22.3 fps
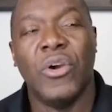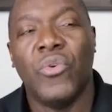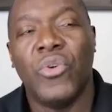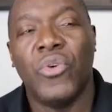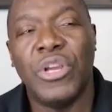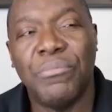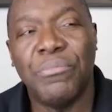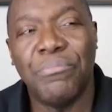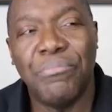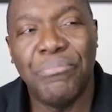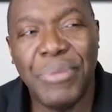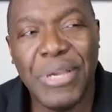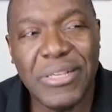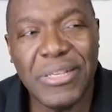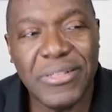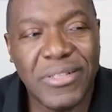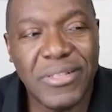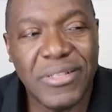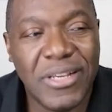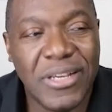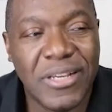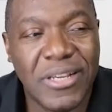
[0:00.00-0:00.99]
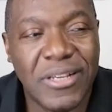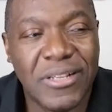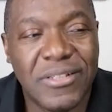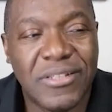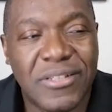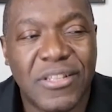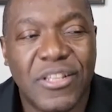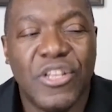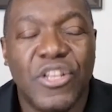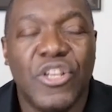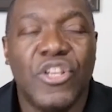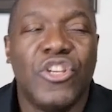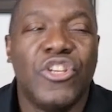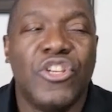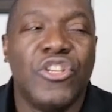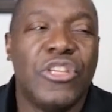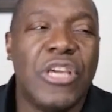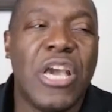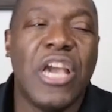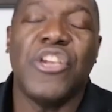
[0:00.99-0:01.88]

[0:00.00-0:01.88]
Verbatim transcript: in business yeah,